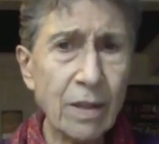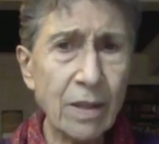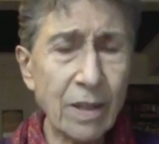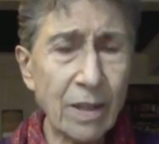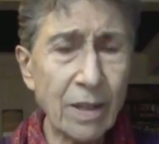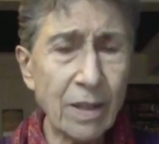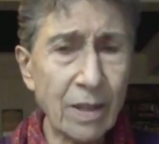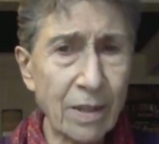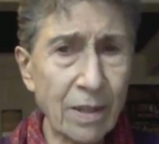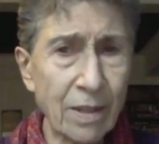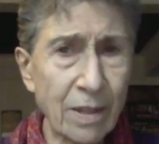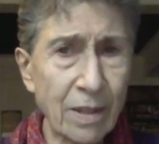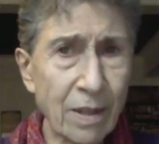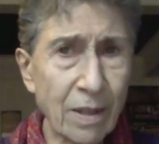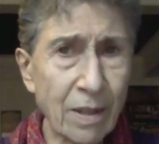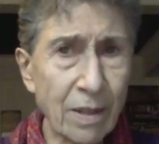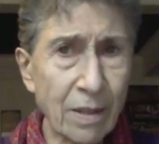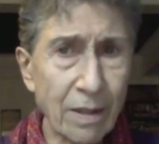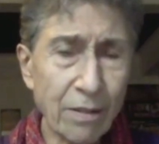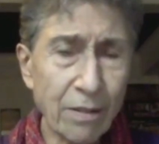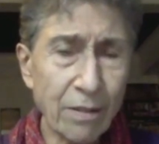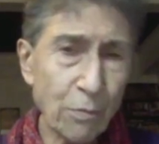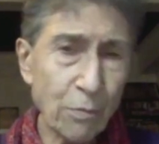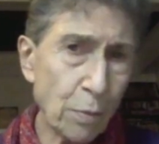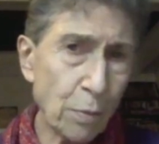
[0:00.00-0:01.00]
in
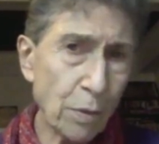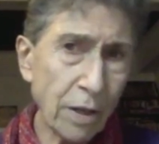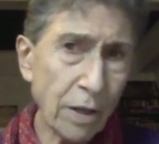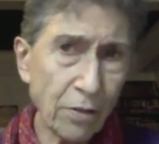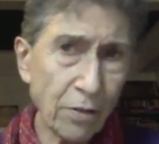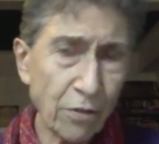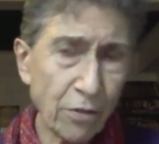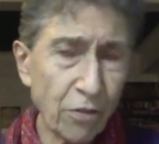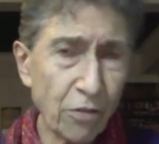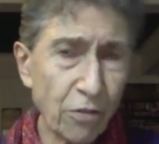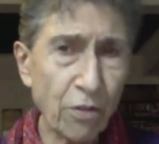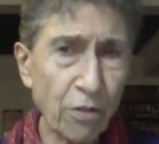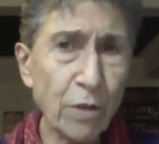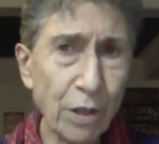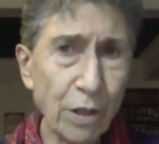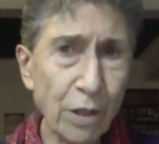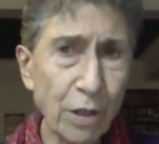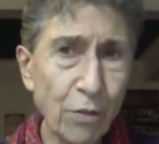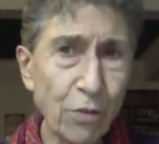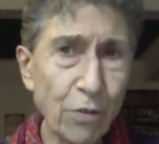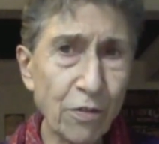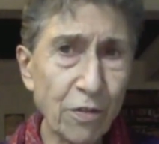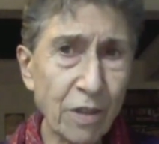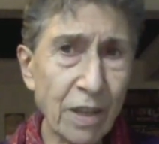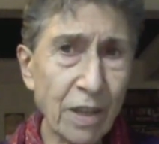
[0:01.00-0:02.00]
this process of
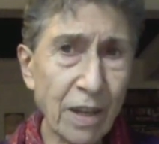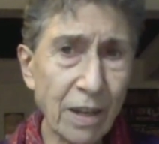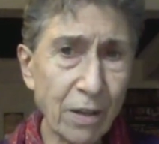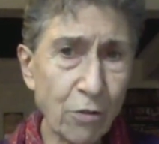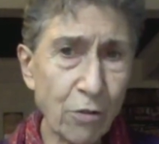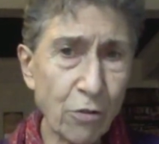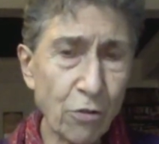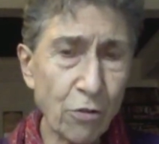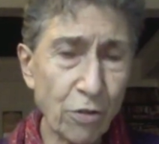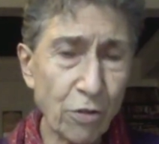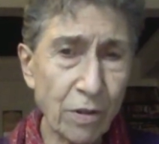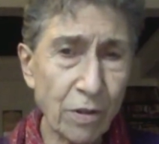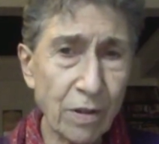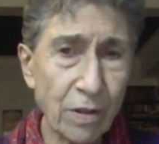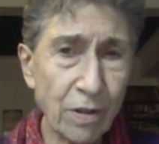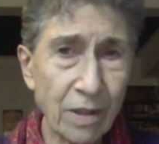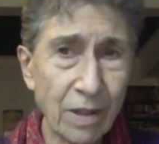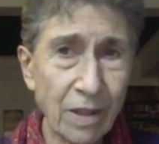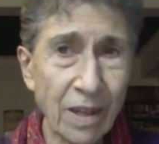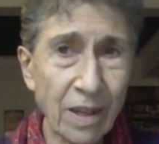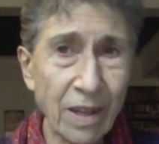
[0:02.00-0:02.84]
reconstruction,